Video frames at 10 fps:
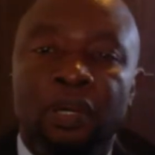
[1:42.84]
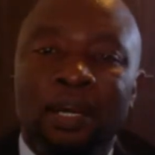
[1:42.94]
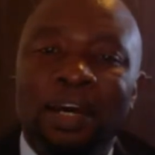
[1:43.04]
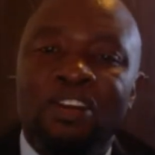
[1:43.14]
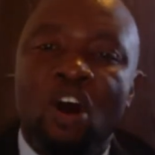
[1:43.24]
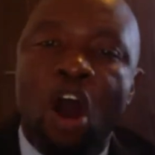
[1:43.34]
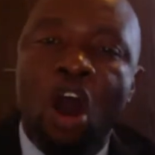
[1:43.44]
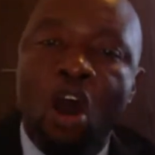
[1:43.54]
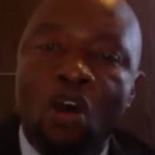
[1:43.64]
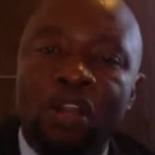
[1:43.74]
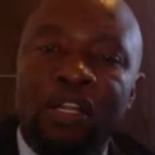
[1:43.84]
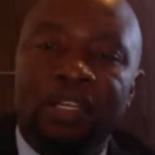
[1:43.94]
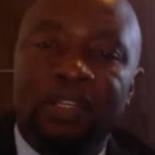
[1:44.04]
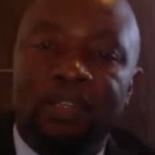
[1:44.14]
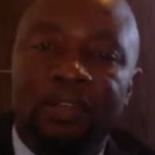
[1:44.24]
can
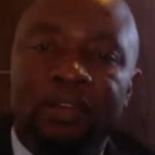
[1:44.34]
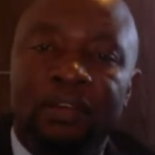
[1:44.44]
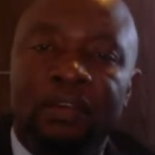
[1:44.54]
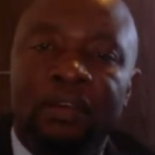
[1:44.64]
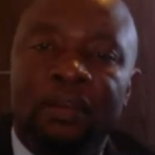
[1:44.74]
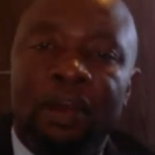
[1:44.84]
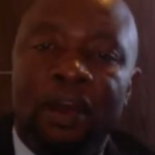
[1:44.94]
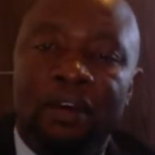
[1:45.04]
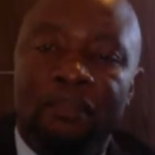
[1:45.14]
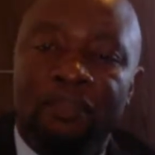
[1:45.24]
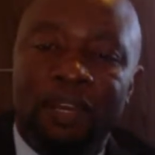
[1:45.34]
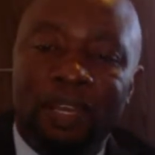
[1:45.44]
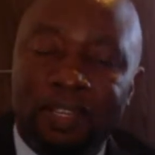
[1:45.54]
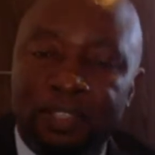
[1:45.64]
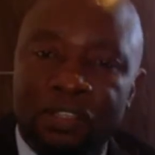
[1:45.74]
only have
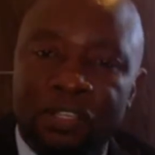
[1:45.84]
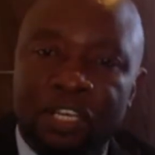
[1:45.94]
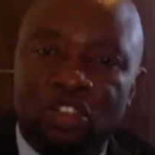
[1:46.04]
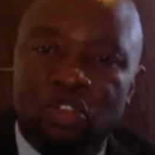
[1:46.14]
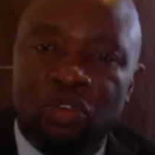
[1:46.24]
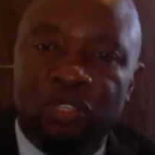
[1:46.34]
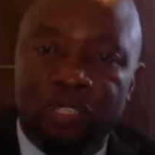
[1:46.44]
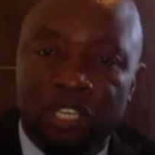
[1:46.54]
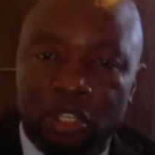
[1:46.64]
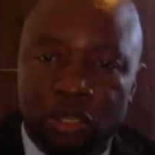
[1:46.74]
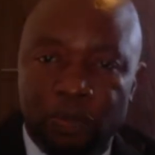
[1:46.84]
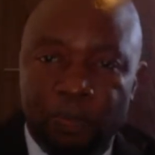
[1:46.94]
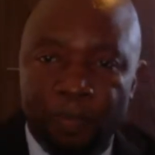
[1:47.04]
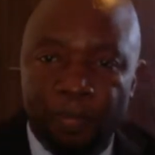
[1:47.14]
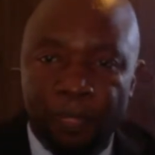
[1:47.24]
exercise
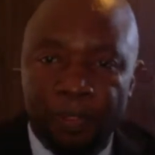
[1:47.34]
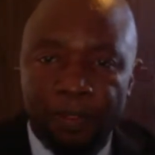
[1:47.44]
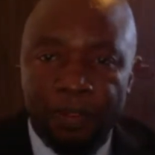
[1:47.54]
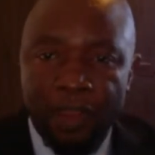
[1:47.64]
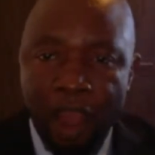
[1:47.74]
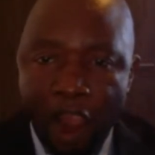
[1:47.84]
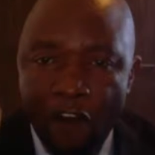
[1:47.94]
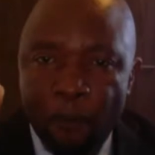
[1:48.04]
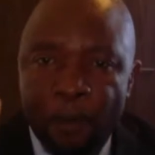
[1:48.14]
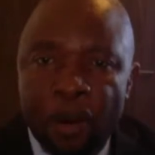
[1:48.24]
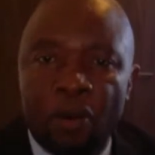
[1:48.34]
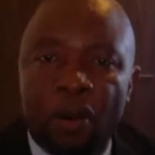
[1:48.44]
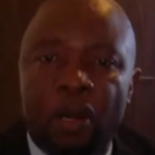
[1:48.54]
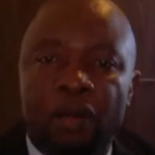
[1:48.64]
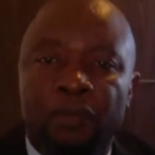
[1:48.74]
jurisdiction, have
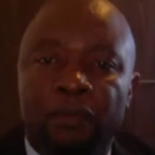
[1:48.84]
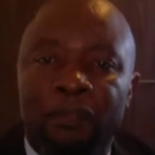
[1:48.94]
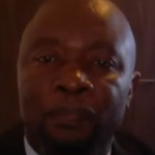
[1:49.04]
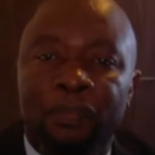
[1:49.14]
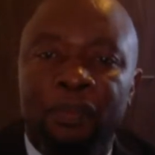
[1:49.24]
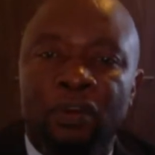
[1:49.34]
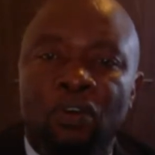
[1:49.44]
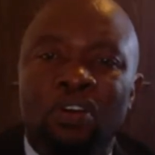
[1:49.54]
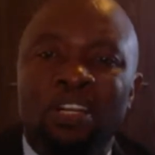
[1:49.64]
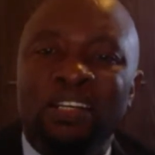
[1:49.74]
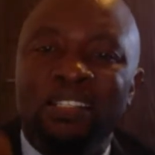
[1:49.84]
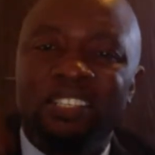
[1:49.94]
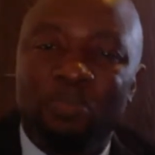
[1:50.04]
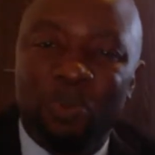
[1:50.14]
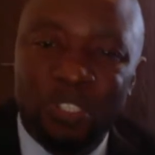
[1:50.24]
power, conduct
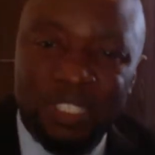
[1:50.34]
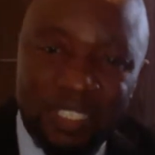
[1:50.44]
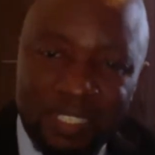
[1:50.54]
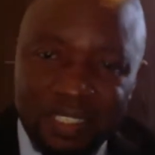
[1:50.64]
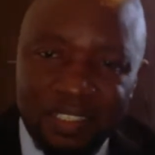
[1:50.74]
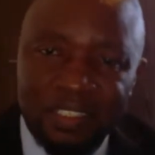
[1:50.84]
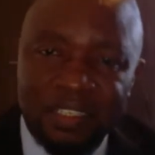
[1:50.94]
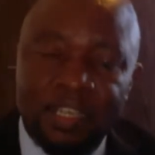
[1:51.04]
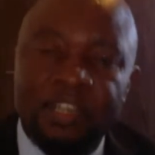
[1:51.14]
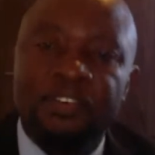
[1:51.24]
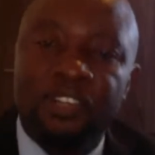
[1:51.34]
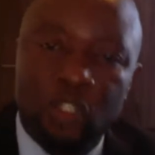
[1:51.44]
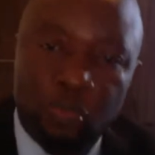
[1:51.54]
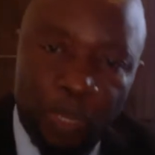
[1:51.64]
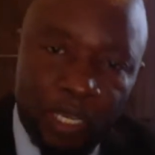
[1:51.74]
its proceedings in
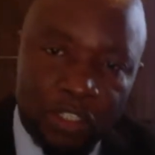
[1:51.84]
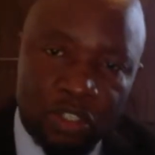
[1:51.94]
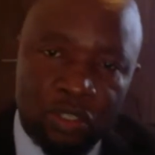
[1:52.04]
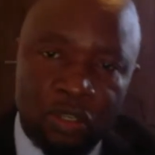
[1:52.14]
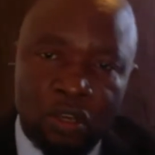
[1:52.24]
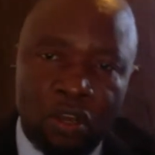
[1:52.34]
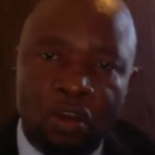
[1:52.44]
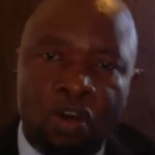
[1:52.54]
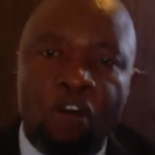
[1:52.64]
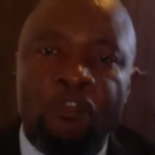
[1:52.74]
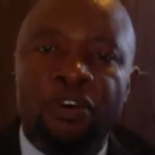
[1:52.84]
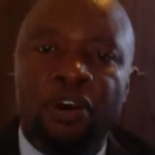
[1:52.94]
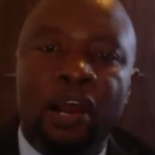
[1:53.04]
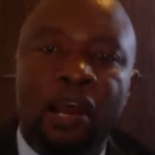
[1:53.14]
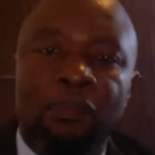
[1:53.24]
respect of
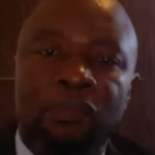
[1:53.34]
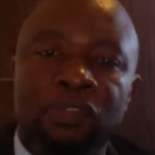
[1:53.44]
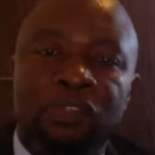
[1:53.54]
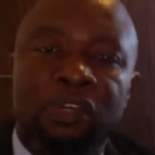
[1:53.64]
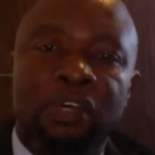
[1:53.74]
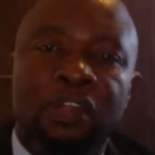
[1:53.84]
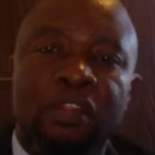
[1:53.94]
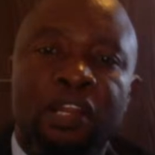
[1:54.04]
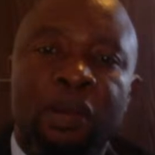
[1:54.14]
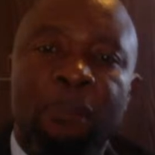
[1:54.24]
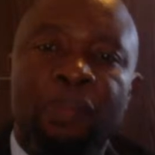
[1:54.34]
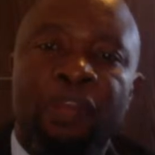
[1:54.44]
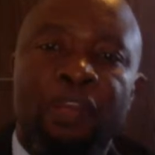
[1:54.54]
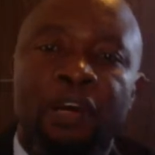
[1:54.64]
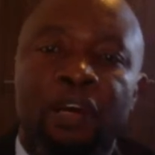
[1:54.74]
crimes that
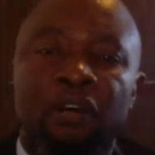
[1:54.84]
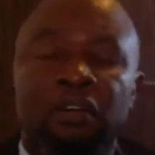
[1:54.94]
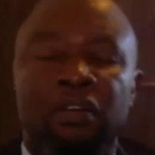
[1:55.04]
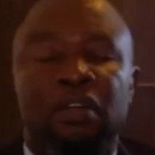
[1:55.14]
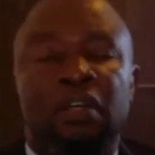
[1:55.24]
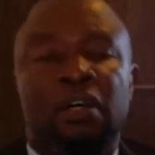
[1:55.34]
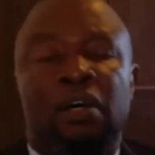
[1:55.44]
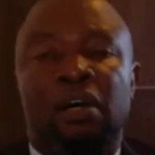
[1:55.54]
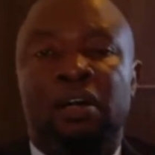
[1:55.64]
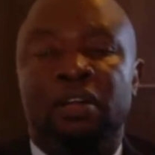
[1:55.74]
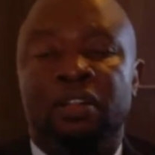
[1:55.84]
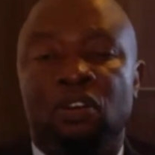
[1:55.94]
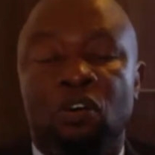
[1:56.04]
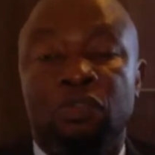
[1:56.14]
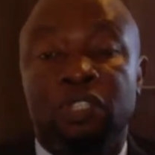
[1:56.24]
appear under the
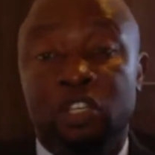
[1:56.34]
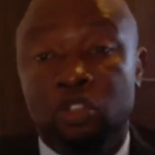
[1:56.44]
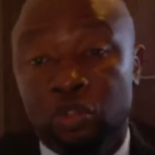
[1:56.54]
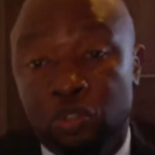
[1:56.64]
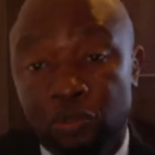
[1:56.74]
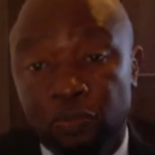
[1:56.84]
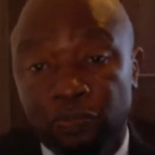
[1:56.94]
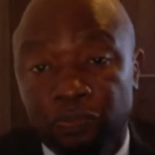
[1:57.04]
Rome Statute,